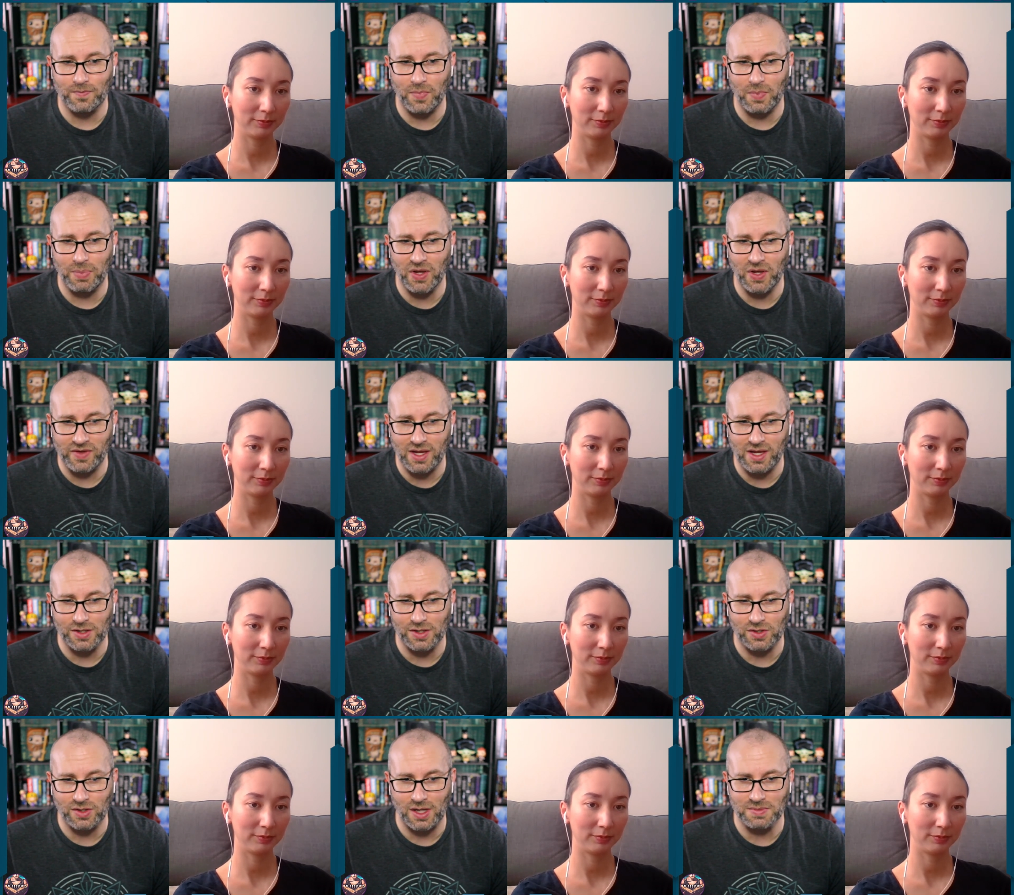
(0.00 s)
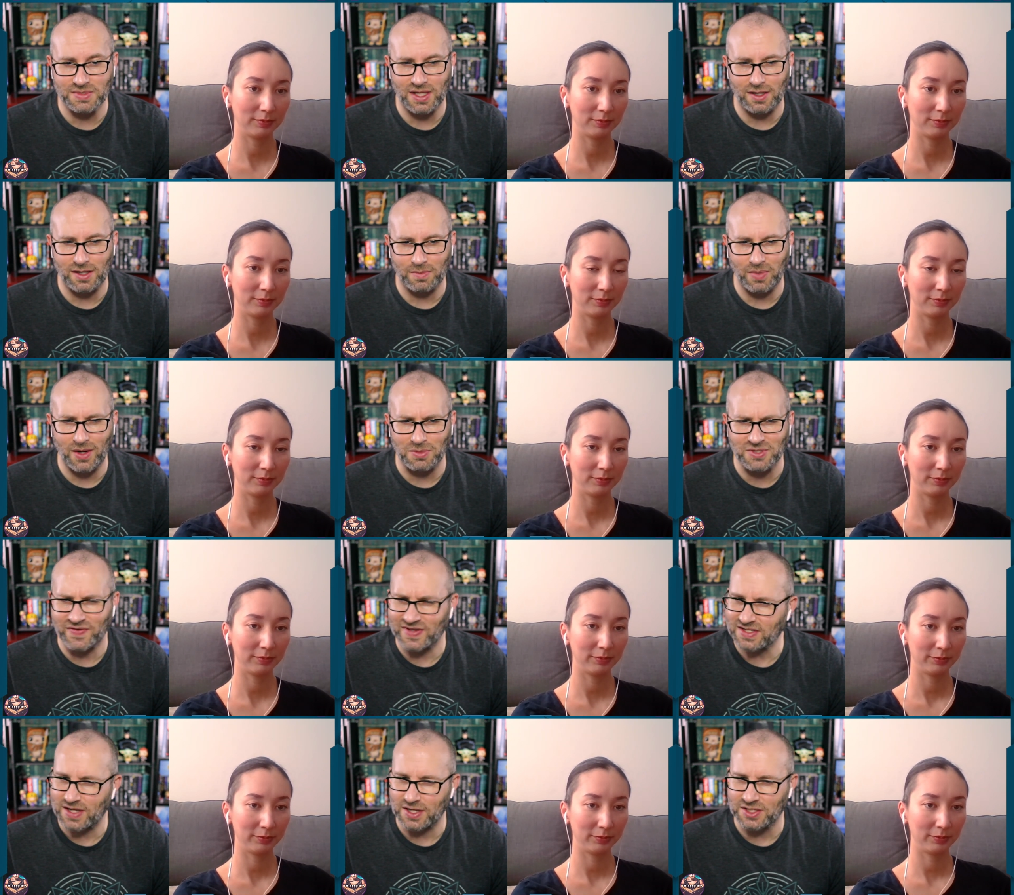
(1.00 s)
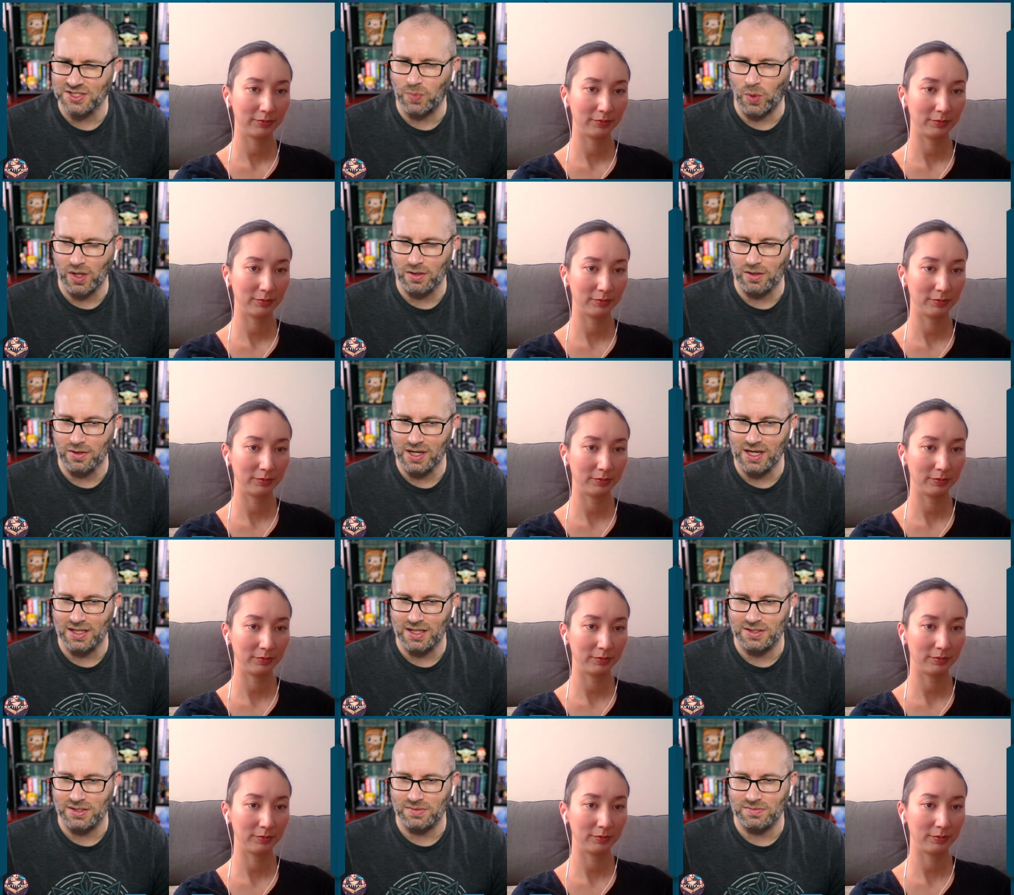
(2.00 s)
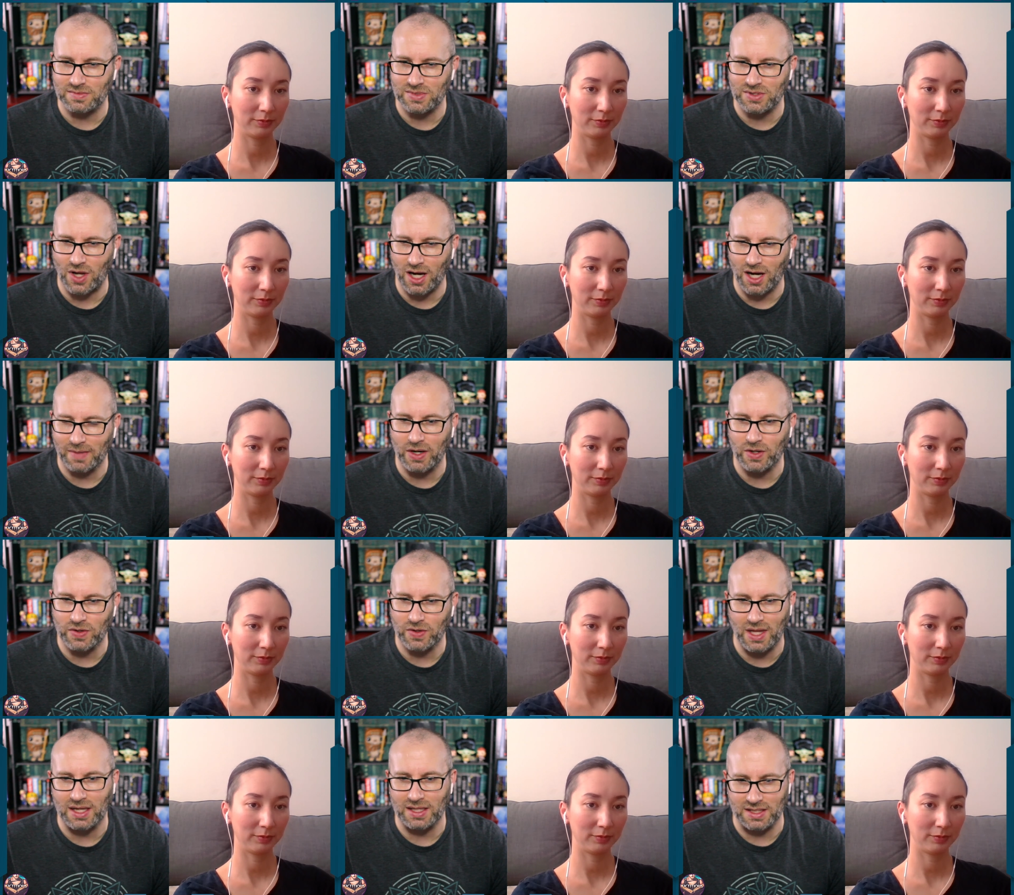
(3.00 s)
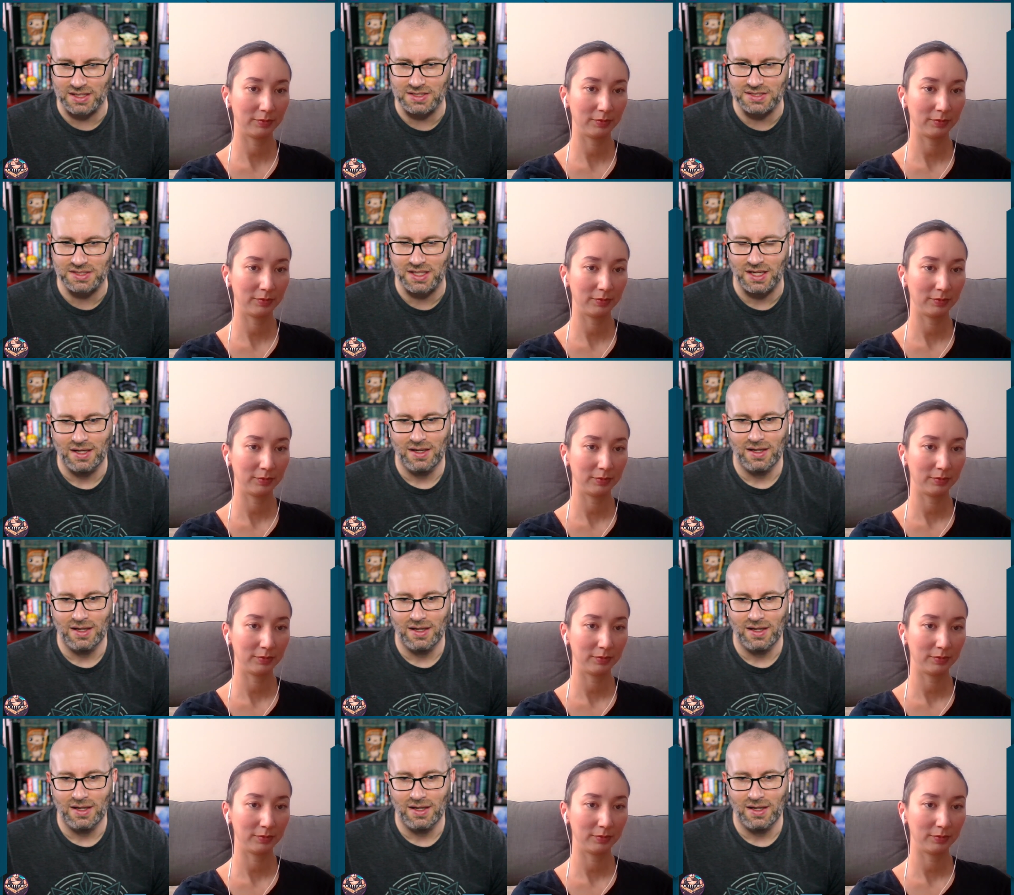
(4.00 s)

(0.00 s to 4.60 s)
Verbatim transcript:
Speaker 1: P O V character that comes later, but I almost feel it's kind of spoilery to talk about who that is.